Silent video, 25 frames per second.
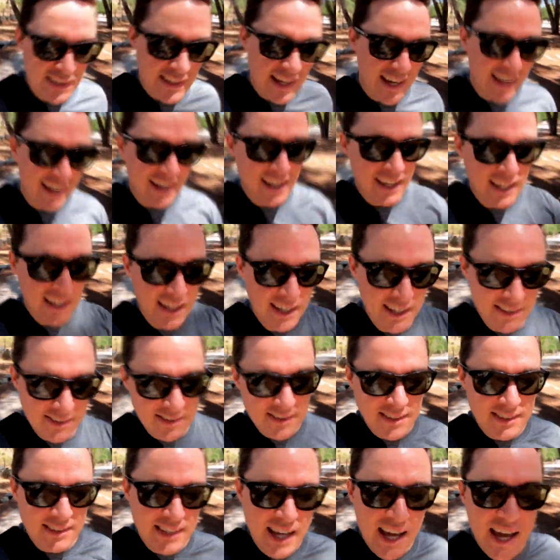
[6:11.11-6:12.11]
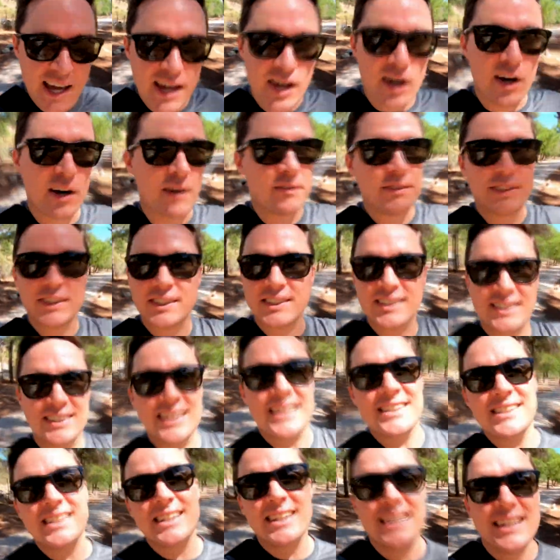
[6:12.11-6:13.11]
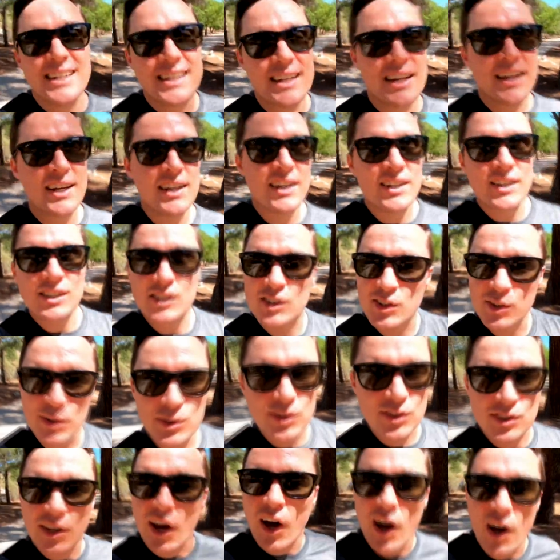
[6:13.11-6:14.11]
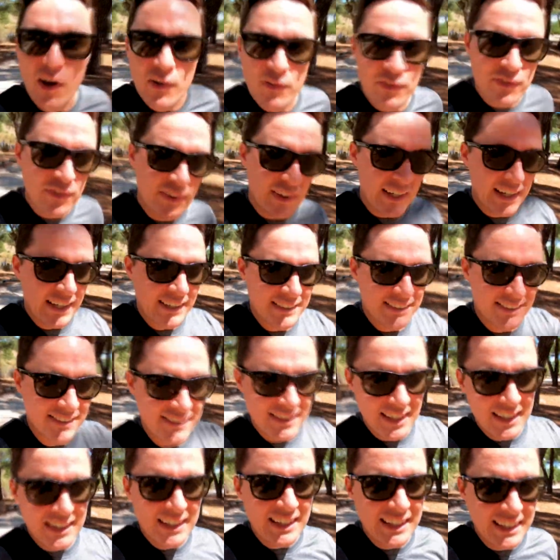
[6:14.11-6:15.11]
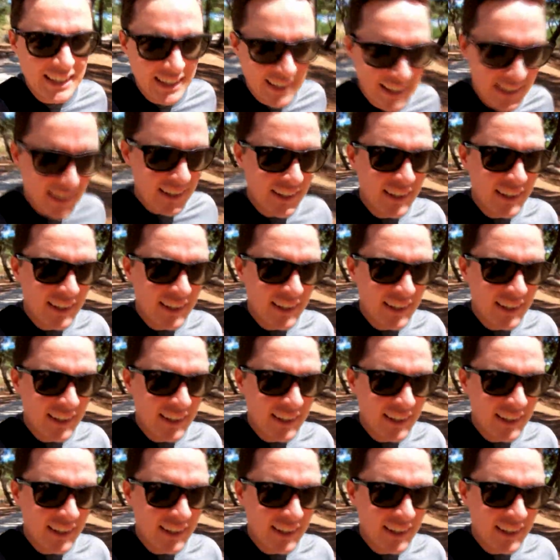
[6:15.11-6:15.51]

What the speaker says: That is the day of City2Surf in Sydney,